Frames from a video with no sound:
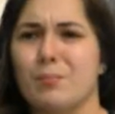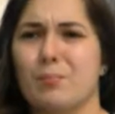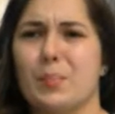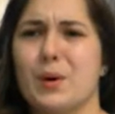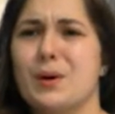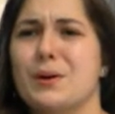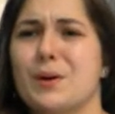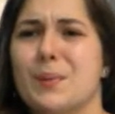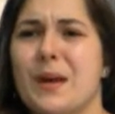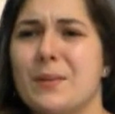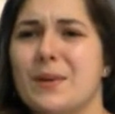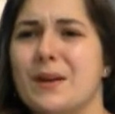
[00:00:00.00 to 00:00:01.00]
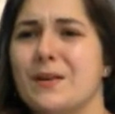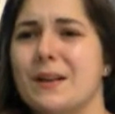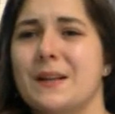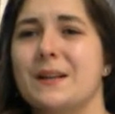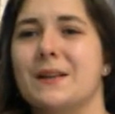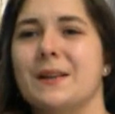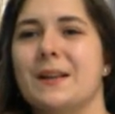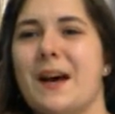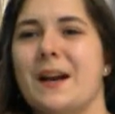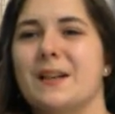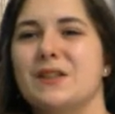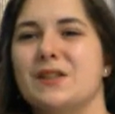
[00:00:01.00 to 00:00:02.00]
burn your baby or anything like
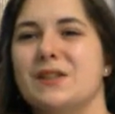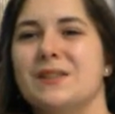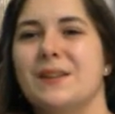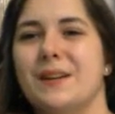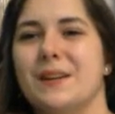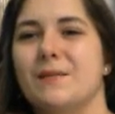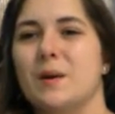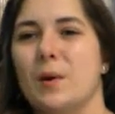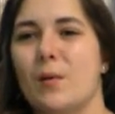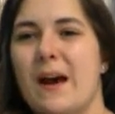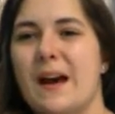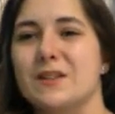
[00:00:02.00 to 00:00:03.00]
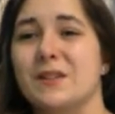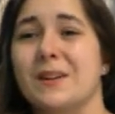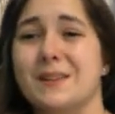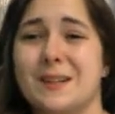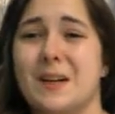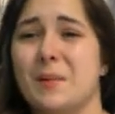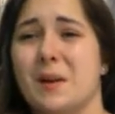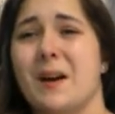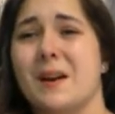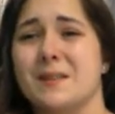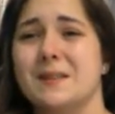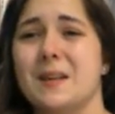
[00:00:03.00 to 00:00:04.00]
that. It's just going to give them a rash, and it's going to be
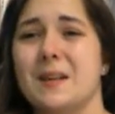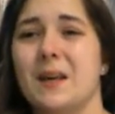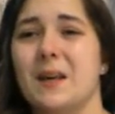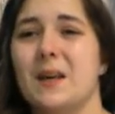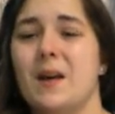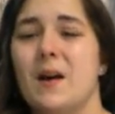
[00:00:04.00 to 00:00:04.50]
kind of stinky.